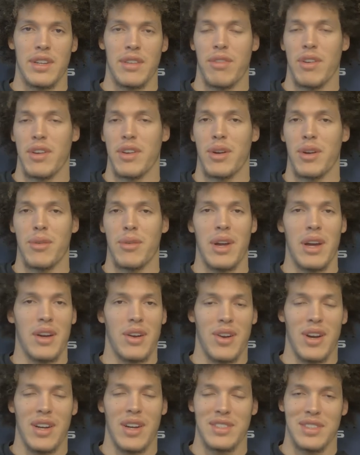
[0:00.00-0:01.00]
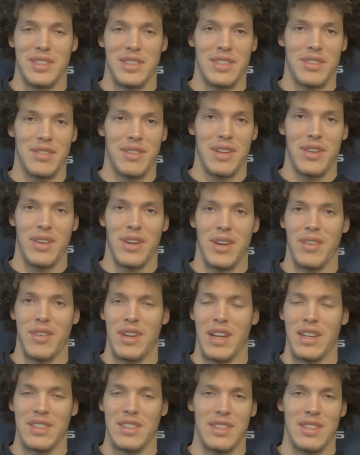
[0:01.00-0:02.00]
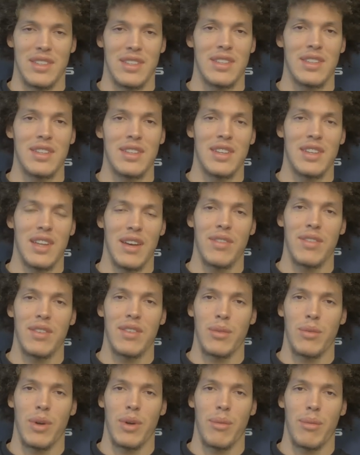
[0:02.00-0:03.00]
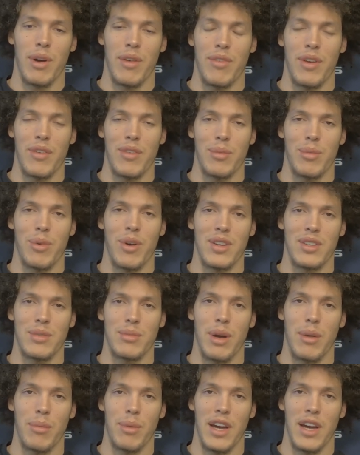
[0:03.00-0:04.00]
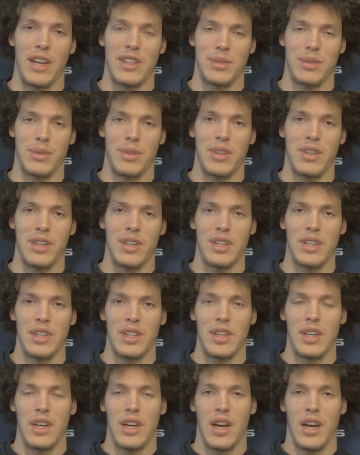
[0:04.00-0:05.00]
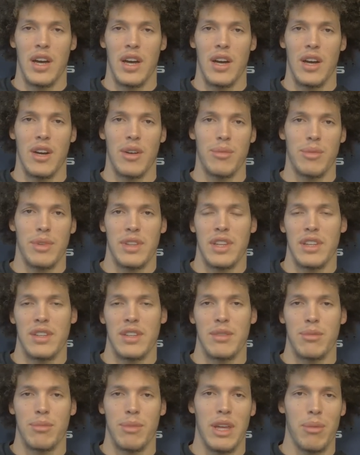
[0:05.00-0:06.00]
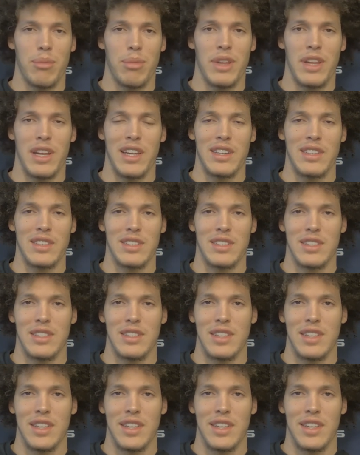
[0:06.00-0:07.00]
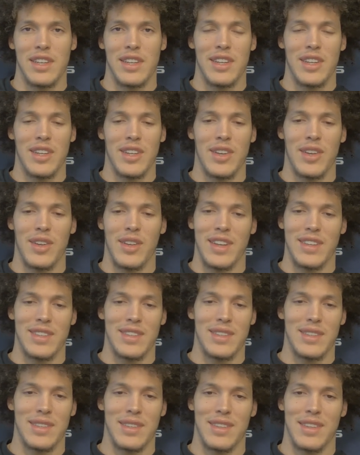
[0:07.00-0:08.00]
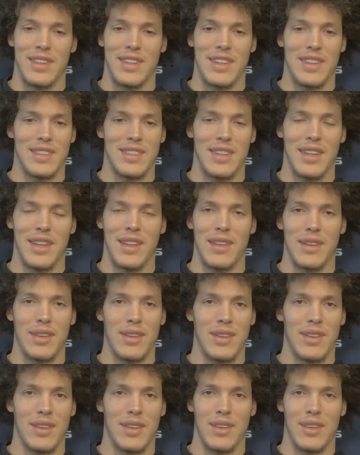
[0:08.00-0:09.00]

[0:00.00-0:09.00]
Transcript: defender around, crossing your defender over. That's definitely one of my favorite parts about basketball. Um, and then making plays. You know, that's that's another